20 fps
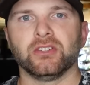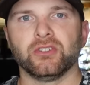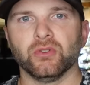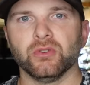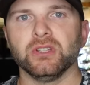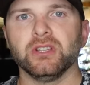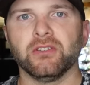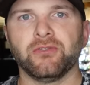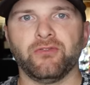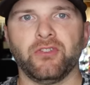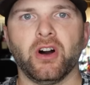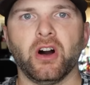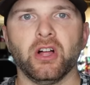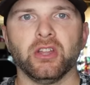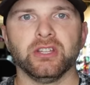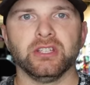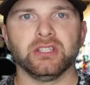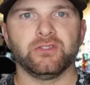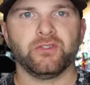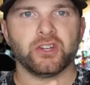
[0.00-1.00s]
During the
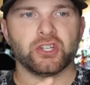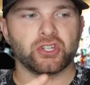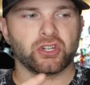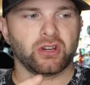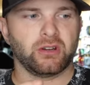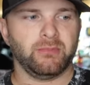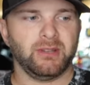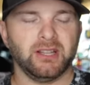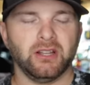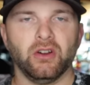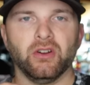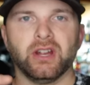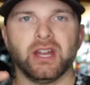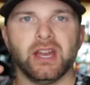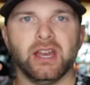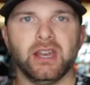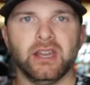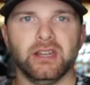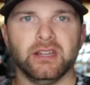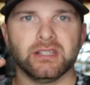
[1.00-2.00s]
fall, these fish are going to be
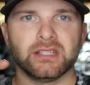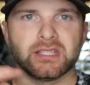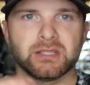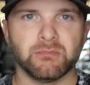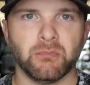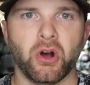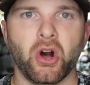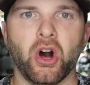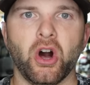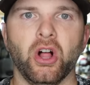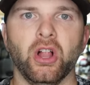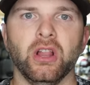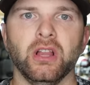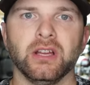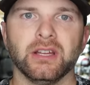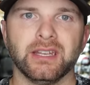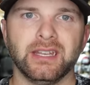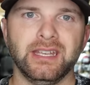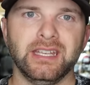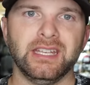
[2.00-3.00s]
located in small
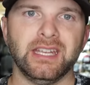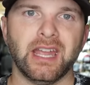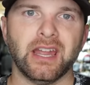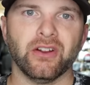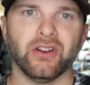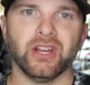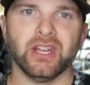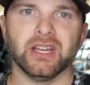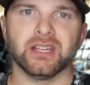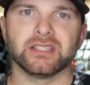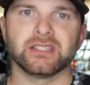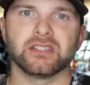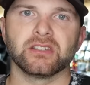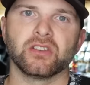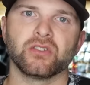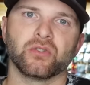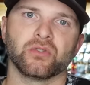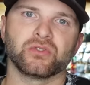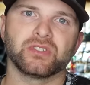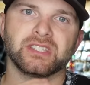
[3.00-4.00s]
key areas,
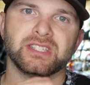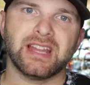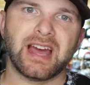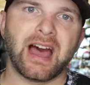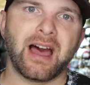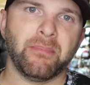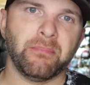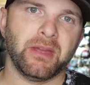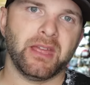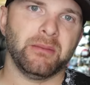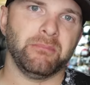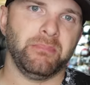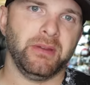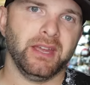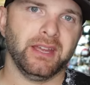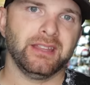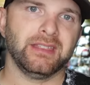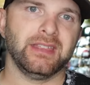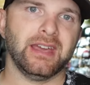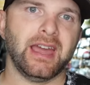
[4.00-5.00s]
so stop and
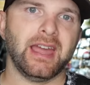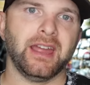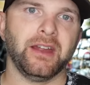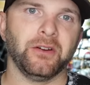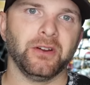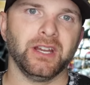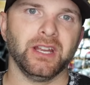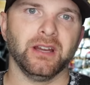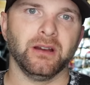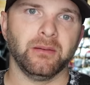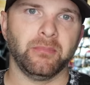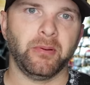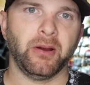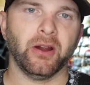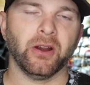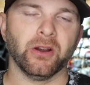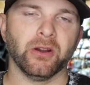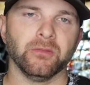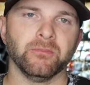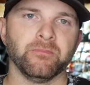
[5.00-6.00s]
pick that area
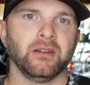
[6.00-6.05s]
apart.